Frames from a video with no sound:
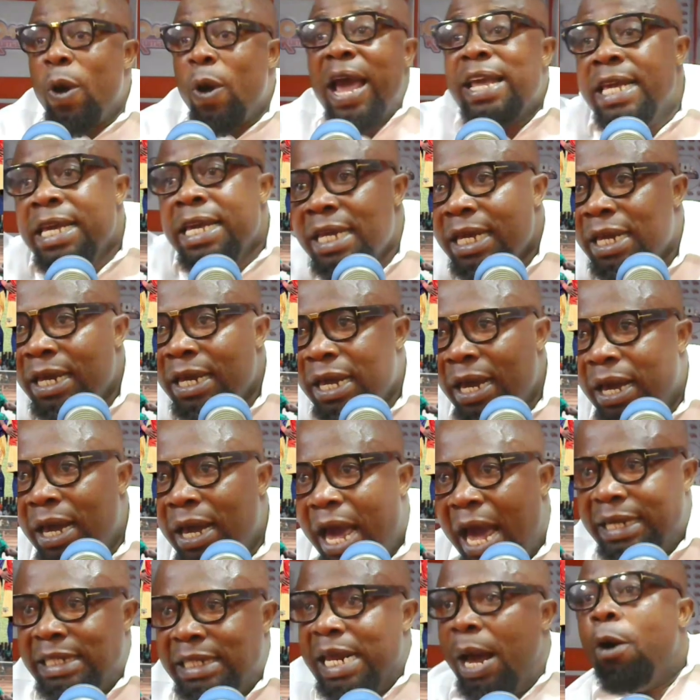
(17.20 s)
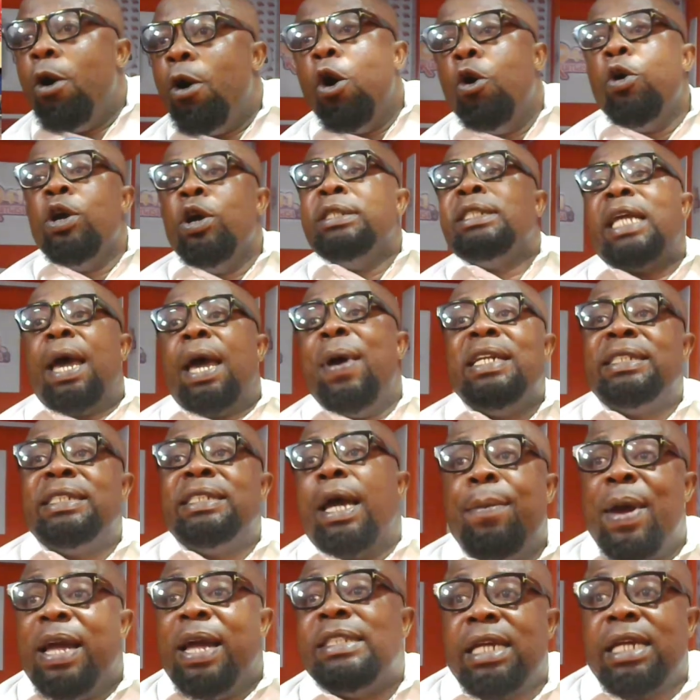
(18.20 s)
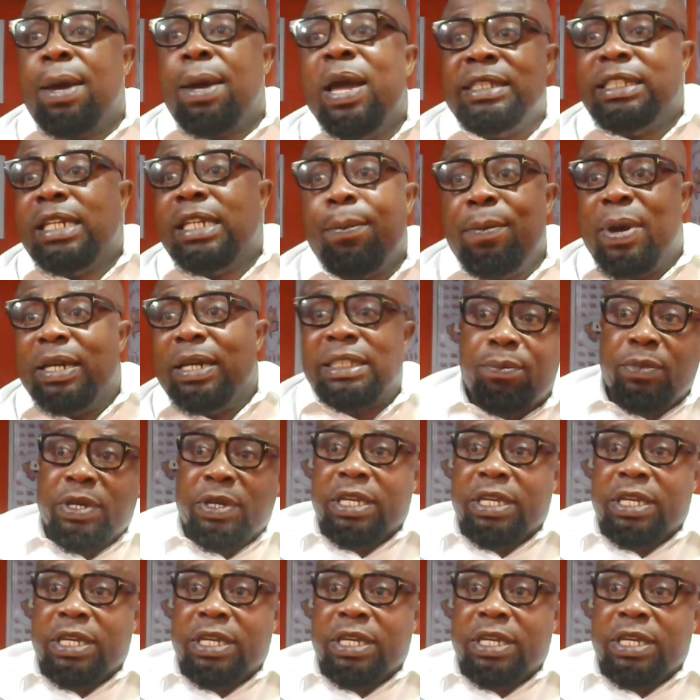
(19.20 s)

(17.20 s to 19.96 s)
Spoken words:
Wait, had ya woo hunt a bent a bent a bent a bent a